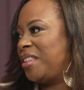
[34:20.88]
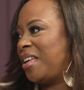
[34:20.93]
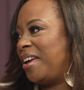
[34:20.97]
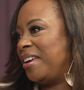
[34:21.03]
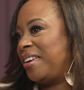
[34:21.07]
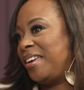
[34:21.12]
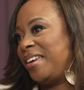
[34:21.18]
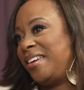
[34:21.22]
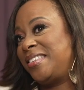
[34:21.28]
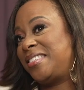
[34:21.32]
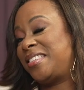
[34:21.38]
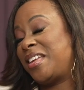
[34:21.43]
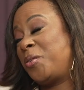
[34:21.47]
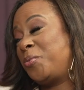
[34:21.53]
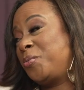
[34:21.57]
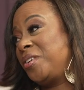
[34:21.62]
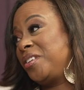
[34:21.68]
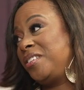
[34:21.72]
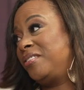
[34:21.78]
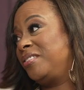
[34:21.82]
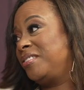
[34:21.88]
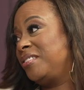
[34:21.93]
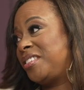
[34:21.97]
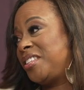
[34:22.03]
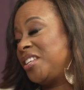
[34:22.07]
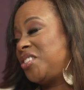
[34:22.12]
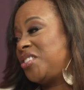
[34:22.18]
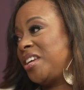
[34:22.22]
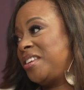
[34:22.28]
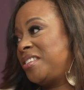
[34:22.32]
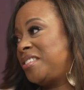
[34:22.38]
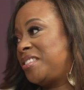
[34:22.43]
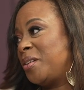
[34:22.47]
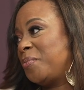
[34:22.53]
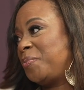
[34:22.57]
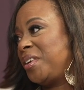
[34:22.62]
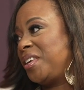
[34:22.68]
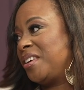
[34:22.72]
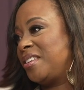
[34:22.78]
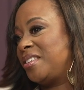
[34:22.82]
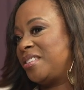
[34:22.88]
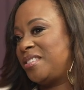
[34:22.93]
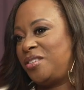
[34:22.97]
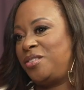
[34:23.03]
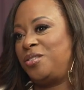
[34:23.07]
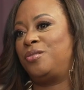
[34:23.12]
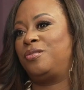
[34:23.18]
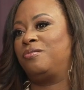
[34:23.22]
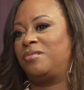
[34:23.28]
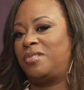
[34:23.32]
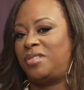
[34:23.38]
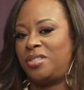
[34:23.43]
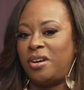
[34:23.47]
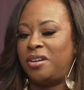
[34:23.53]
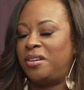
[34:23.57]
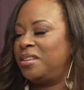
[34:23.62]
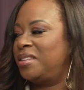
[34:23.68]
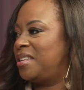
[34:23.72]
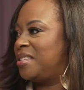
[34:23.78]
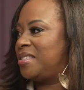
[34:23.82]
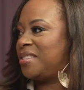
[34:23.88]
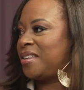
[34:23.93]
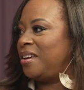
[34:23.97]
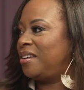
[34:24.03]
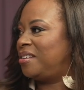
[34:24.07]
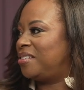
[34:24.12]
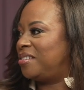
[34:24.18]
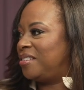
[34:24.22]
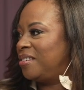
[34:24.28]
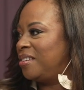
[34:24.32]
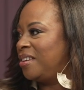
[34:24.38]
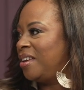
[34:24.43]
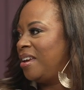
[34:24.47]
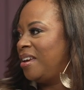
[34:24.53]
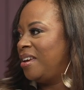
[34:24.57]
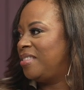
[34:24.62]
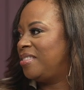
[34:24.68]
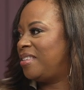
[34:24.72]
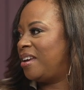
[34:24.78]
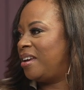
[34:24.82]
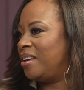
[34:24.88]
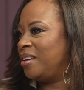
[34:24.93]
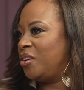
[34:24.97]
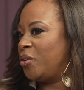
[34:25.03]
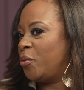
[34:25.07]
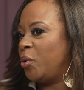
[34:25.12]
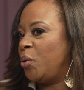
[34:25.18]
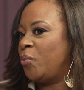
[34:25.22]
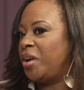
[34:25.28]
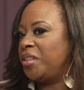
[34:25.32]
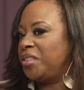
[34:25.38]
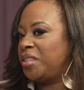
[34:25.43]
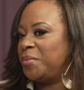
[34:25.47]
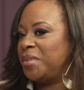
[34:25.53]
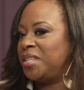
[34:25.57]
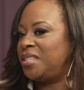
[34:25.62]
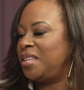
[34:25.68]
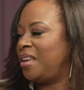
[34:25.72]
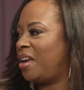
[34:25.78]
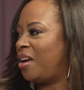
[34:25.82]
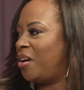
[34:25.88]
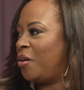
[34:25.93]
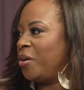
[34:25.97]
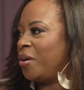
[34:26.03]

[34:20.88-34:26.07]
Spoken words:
that case, I wouldn't suggest it because you're starting this cycle that we want them to see how